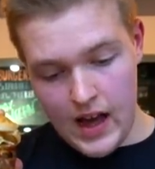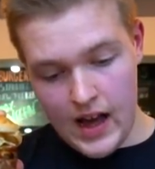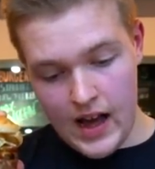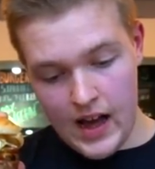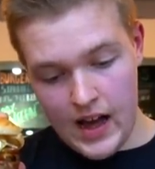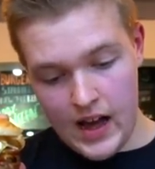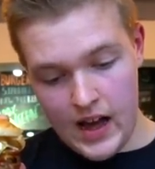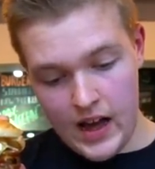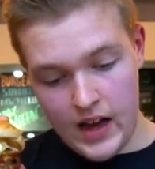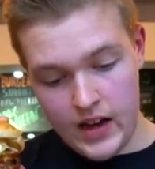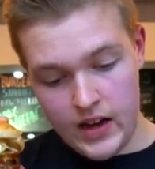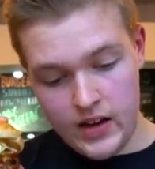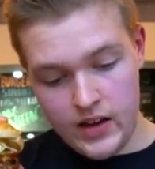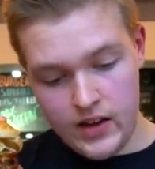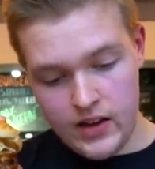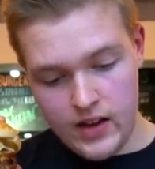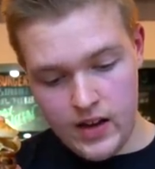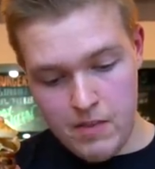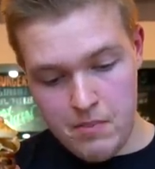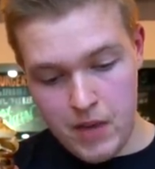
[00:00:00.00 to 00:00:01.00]

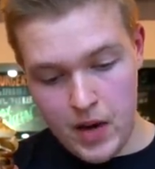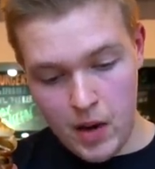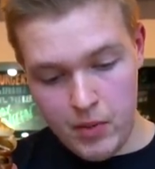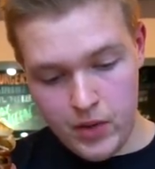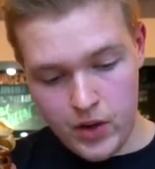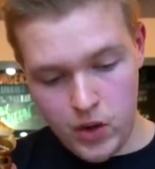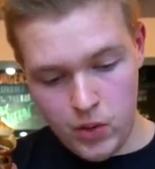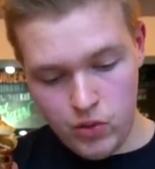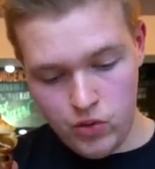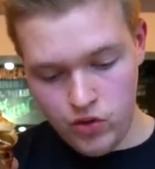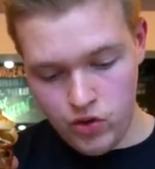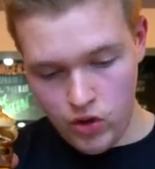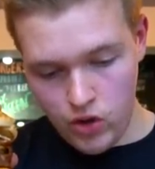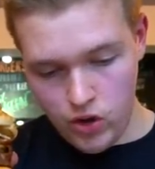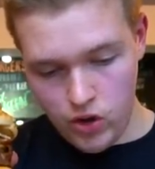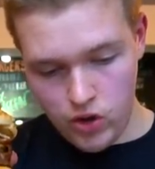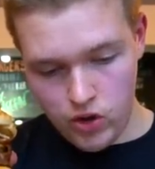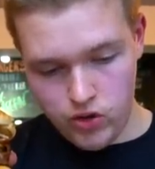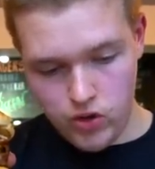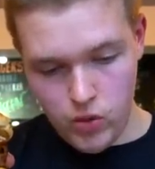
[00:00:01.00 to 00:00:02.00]
and barbecue
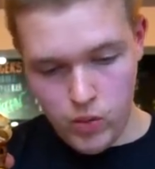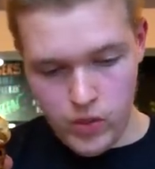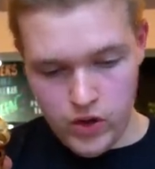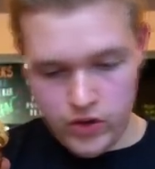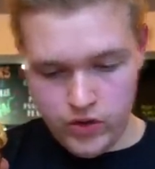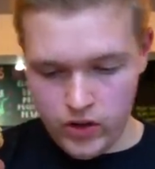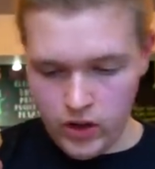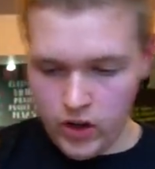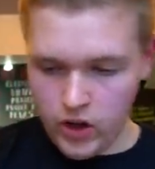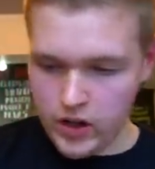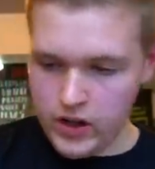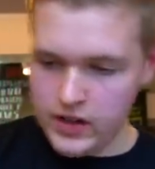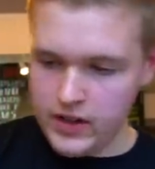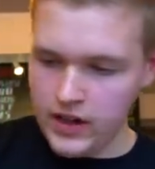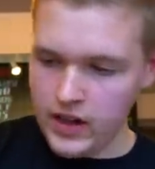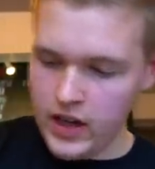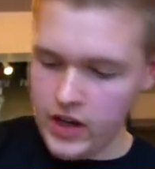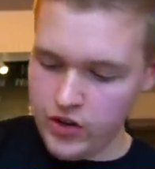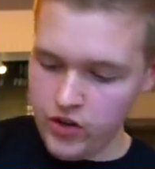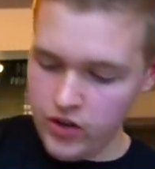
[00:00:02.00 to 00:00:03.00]
sauce, which look
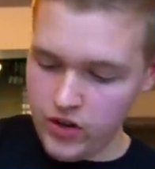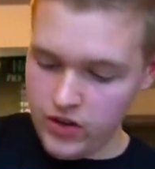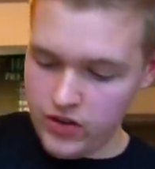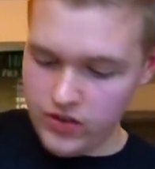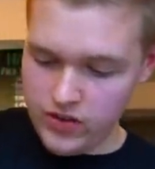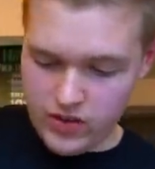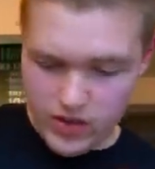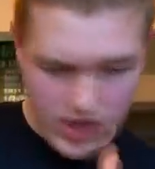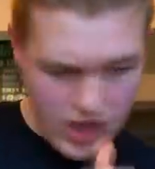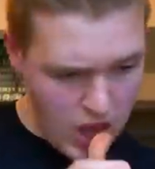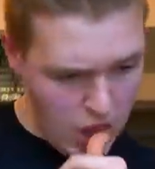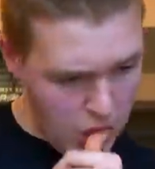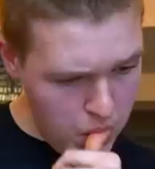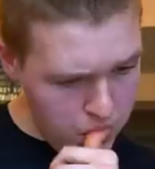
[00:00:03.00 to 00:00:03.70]
delicious.